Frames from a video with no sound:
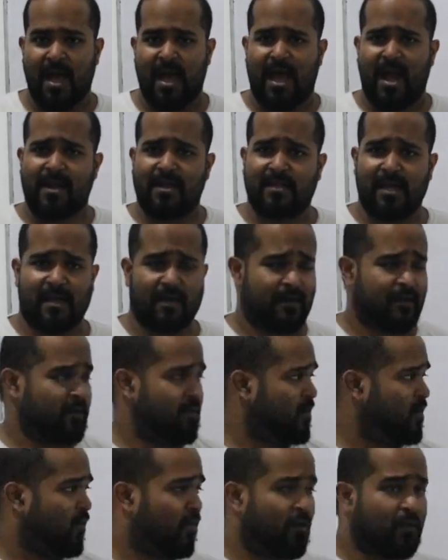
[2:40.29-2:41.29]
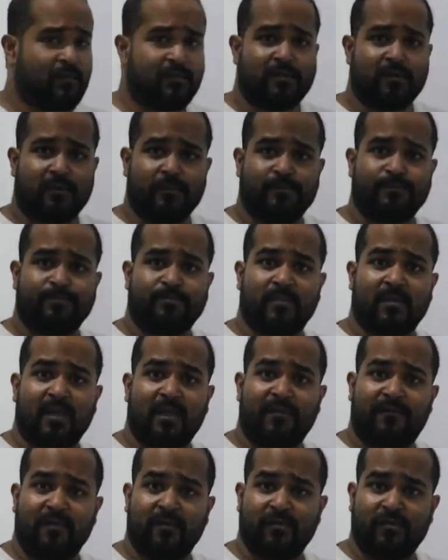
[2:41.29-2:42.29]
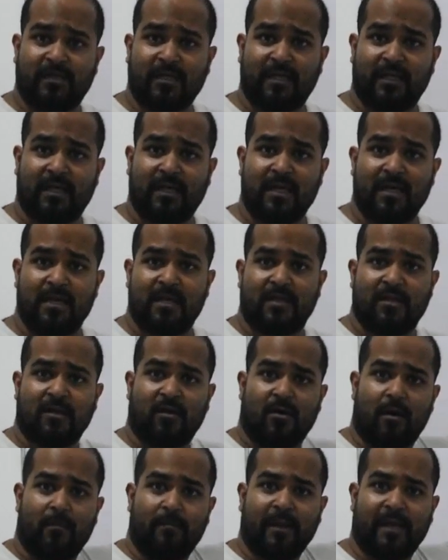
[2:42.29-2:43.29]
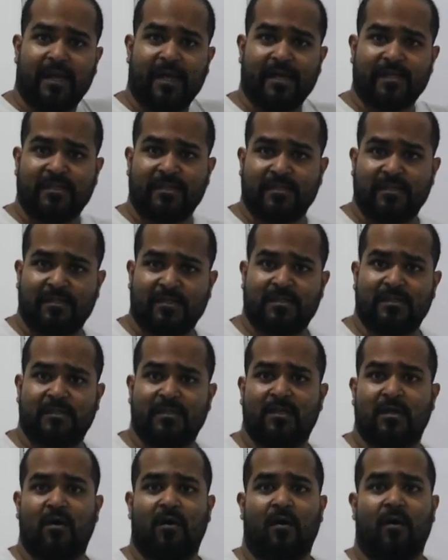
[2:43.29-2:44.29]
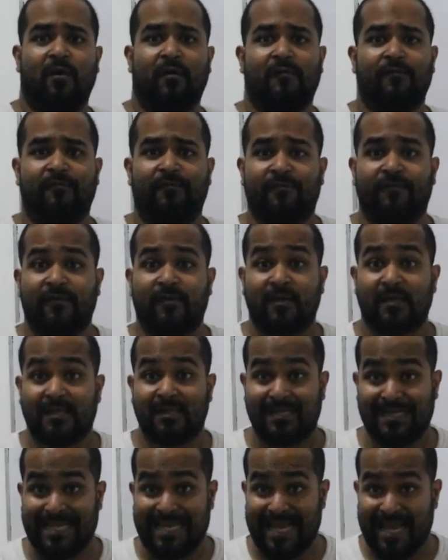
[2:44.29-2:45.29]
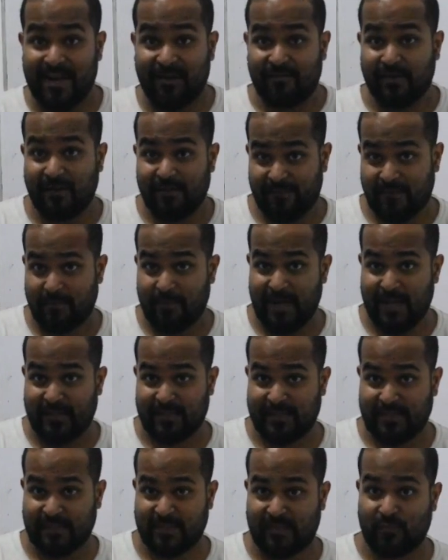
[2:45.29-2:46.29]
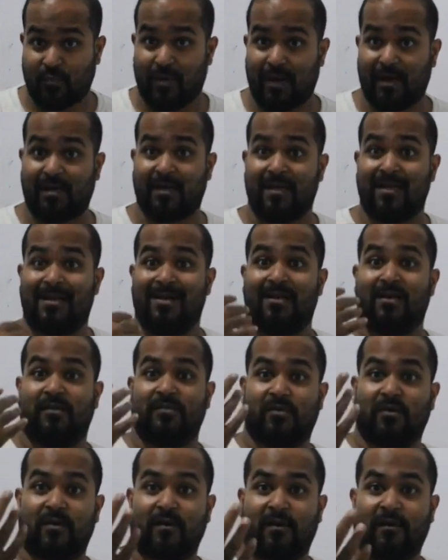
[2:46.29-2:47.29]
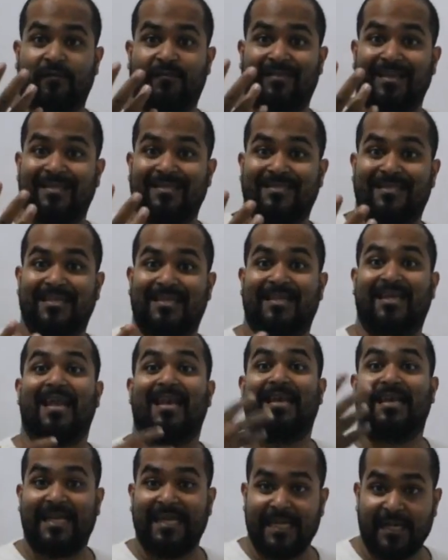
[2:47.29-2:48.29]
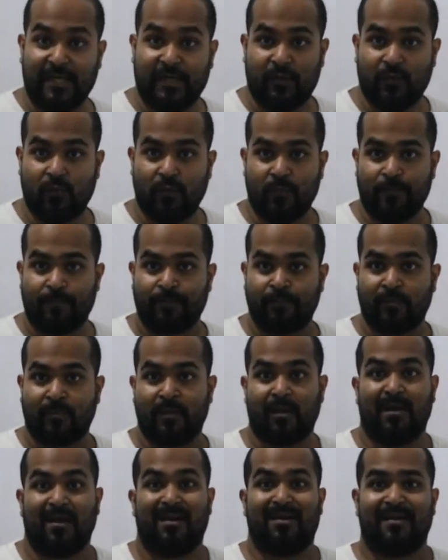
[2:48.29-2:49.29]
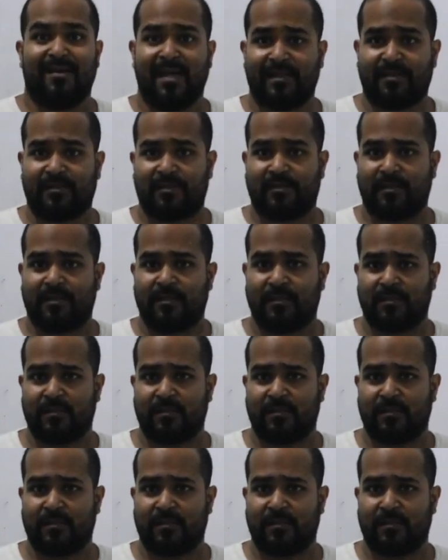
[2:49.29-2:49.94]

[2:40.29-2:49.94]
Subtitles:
And then also, if you see the complications of atrial fibrillations, what sort of things it can lead to, death